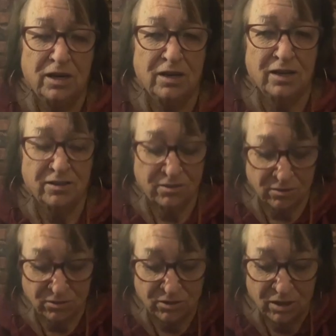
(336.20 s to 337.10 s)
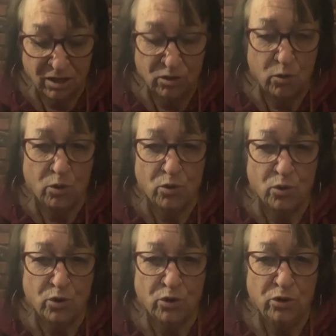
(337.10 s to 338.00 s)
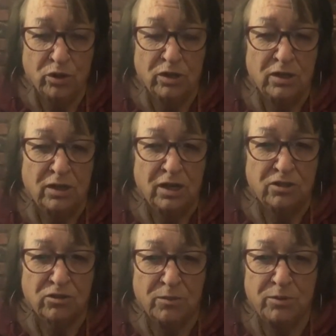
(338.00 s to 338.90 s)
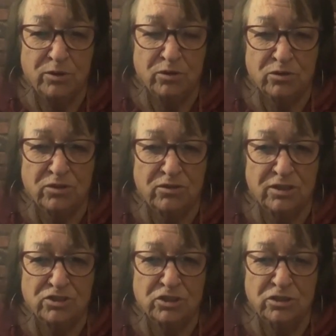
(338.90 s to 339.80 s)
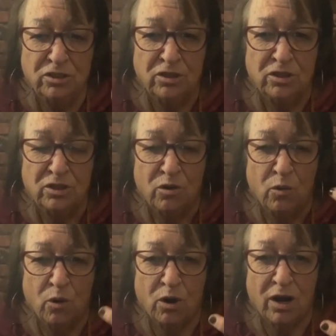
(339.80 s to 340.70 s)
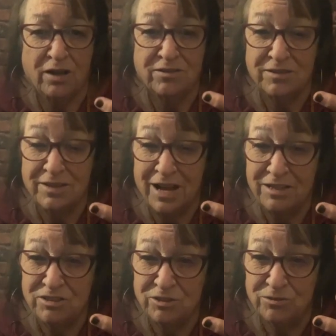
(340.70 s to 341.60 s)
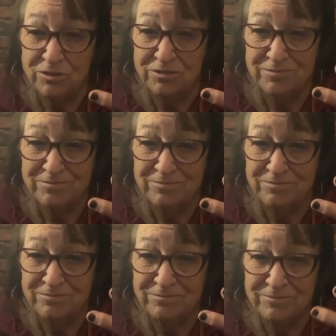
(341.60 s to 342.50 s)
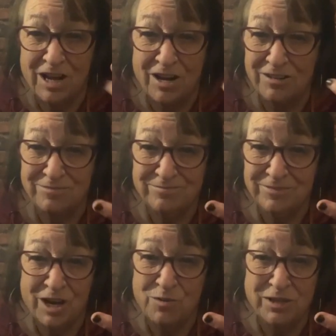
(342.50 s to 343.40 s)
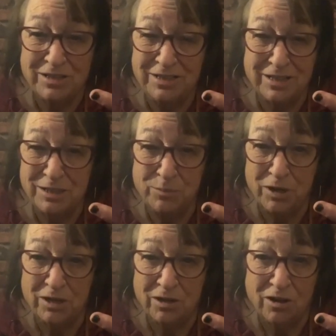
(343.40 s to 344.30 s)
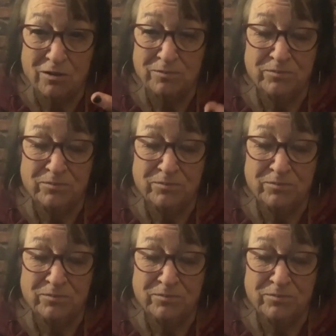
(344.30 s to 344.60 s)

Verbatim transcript: unless there's a court order, a tribunal decision, or a statute not a rinky-dinky bylaw